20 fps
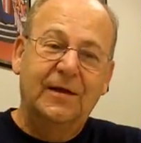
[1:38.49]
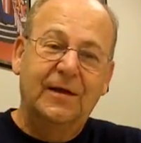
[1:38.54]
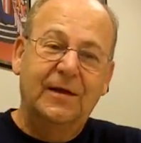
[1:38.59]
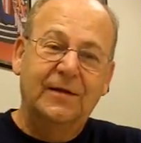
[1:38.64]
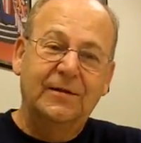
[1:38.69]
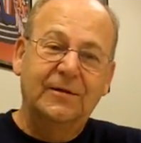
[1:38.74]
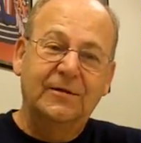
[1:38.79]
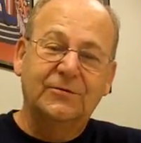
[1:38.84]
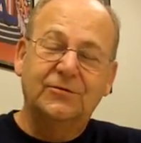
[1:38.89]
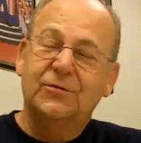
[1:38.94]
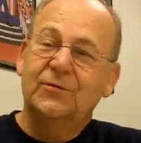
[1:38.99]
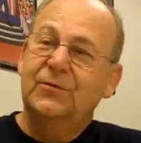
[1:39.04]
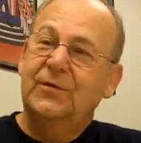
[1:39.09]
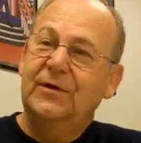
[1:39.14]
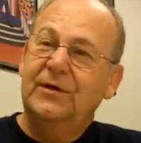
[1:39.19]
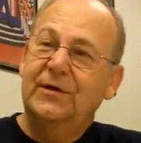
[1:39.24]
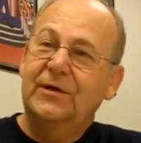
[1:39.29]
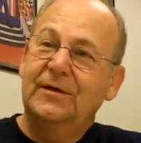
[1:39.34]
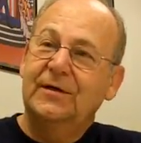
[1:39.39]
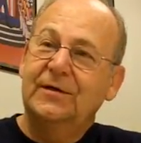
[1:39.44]
and this would
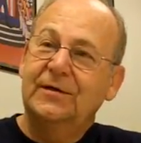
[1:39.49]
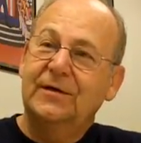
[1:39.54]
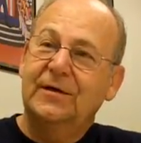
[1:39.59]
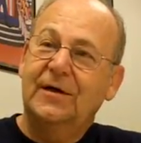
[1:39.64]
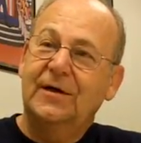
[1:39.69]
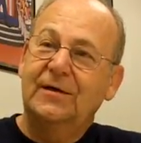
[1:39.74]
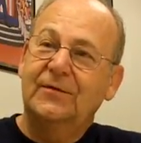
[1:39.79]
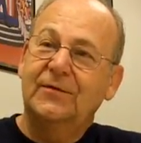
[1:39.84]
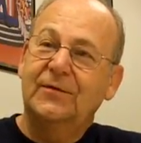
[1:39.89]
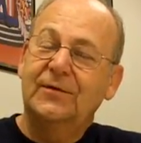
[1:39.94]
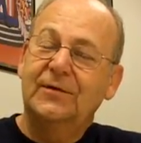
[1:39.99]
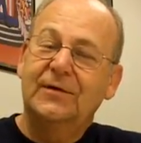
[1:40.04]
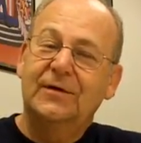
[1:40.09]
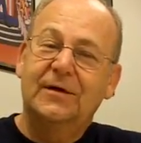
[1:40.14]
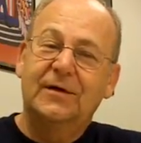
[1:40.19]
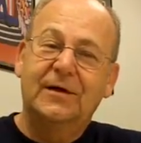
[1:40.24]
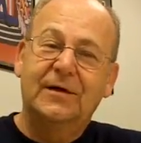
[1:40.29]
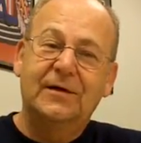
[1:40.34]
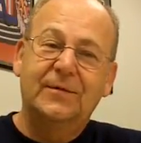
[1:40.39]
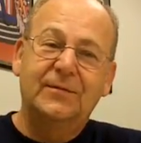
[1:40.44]
be kind of
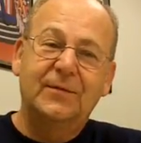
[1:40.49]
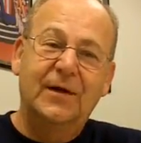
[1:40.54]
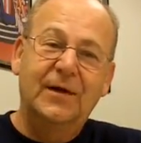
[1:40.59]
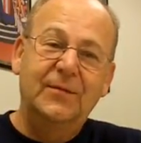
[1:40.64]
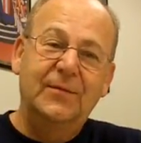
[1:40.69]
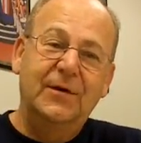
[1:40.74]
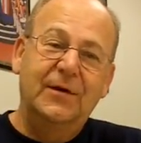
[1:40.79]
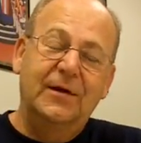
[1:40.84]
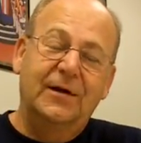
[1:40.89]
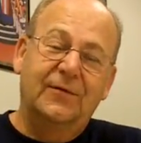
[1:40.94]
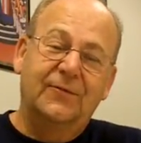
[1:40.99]
maybe